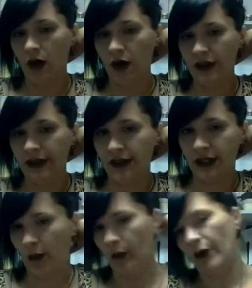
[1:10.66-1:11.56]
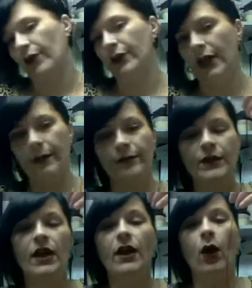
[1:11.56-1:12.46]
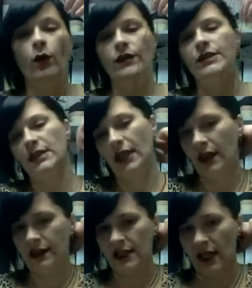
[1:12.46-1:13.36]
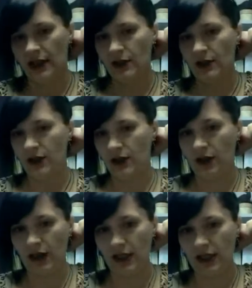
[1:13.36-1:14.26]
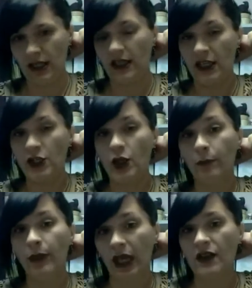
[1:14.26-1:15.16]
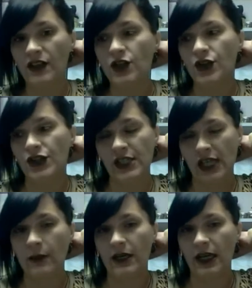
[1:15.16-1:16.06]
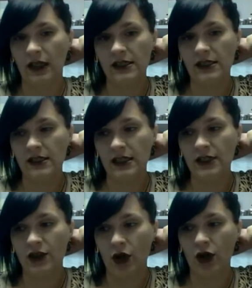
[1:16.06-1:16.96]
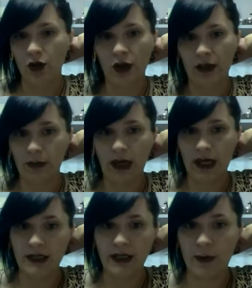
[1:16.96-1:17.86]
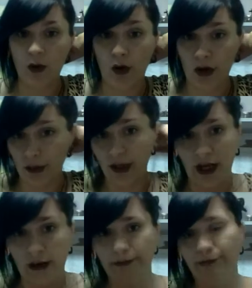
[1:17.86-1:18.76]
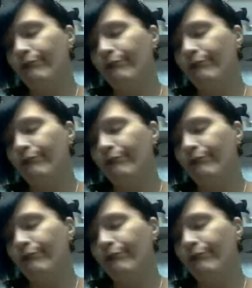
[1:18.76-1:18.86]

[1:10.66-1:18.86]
All DLD, wear it all day. Oh, this is kind of the size, just so you can see. These are big. These are statement necklaces. These are, look at my anatomical heart on my neck.